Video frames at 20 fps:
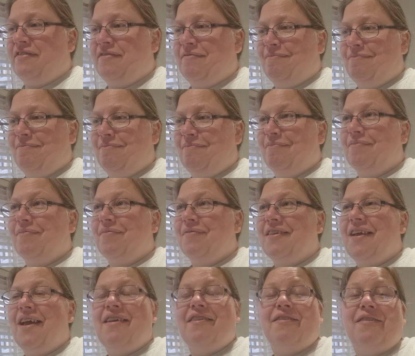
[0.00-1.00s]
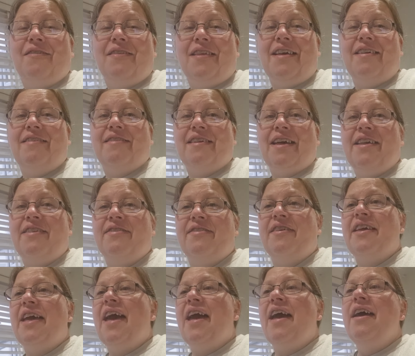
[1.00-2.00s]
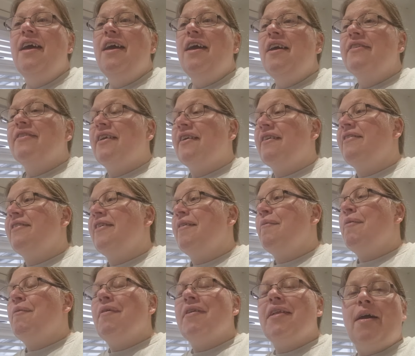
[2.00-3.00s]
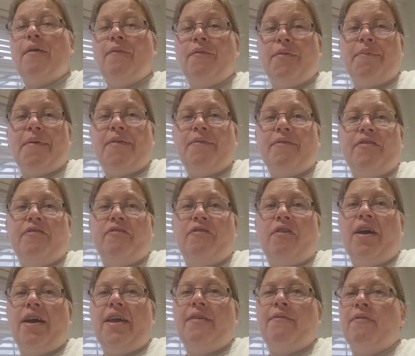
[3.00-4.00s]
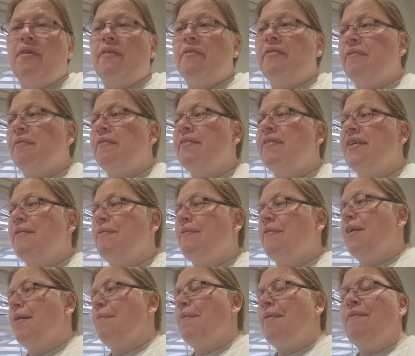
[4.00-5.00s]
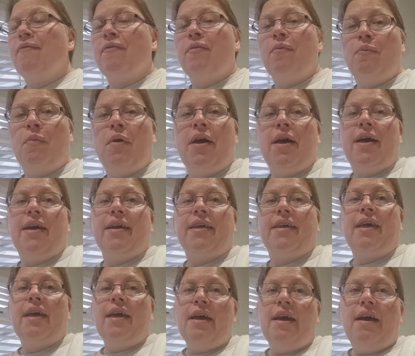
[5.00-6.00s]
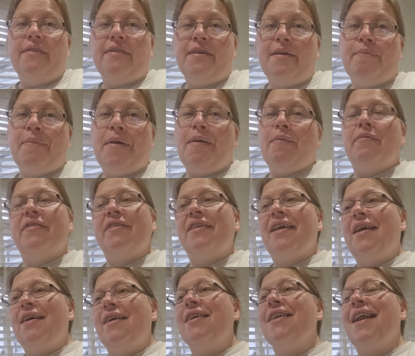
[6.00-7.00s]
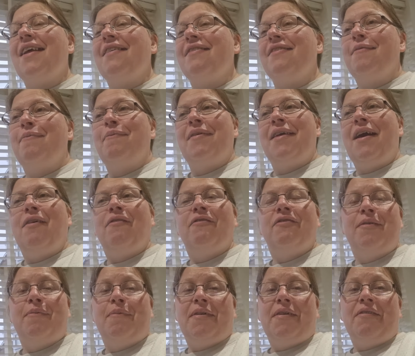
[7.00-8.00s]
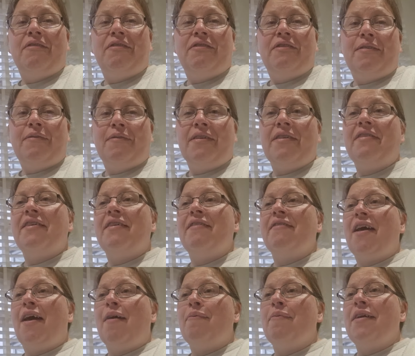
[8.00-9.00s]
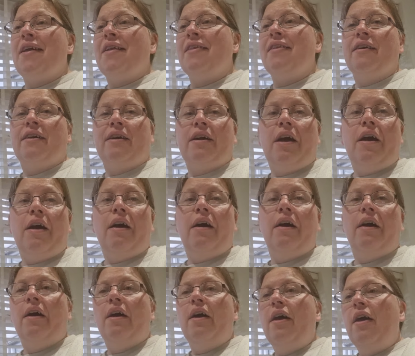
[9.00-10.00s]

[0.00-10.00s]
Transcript: Oh, okay. That's what they say. So yeah, so like I said, we went out for a bit of a drive So we seen him coming from work. I think Ben was glad to be out, to be honest. He seemed happy in the car.